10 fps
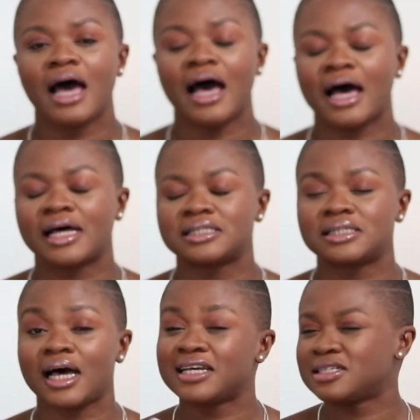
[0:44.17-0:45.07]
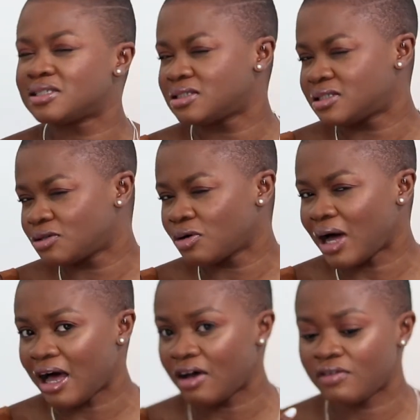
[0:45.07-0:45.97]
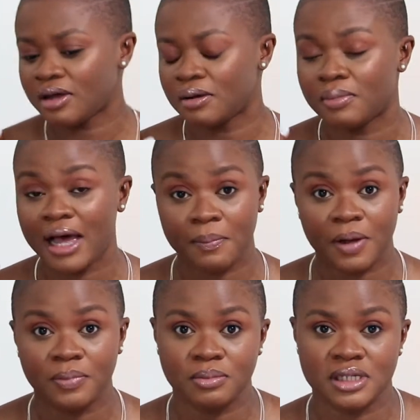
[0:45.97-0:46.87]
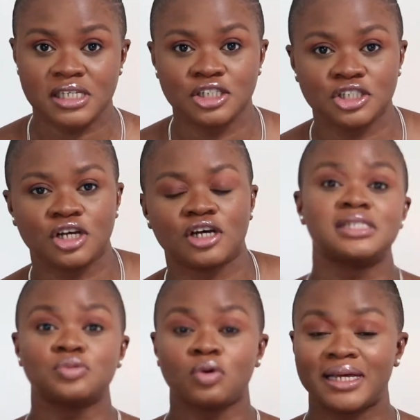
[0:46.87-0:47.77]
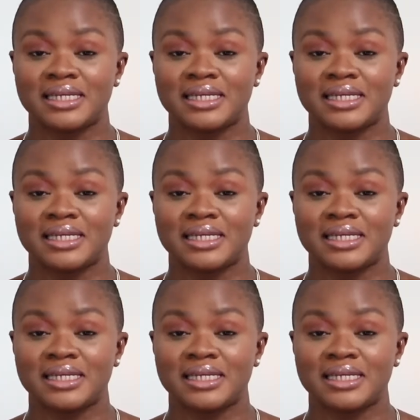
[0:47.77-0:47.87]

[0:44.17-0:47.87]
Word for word: and i still have um, hyperpigmentation this is what my